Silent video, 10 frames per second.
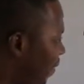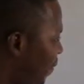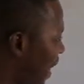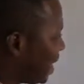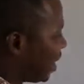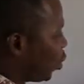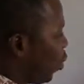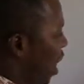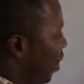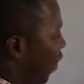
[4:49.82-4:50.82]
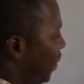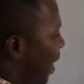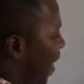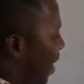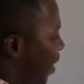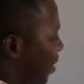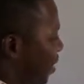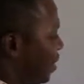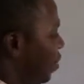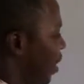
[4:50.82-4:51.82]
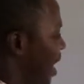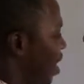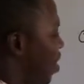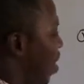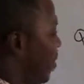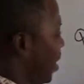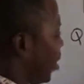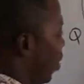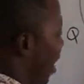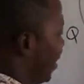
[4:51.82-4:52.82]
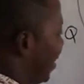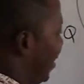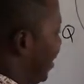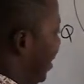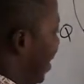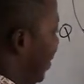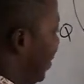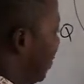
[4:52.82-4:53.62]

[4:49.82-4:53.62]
This is one of the angles. We can call this one theta